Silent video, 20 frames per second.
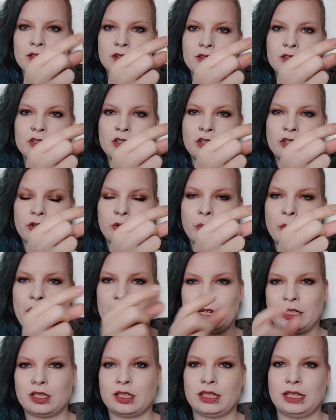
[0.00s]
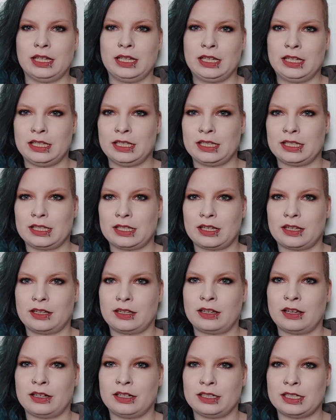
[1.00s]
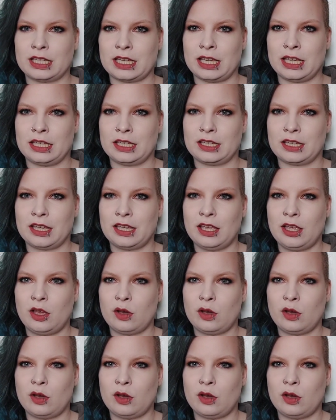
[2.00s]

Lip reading: The dark matte is gonna take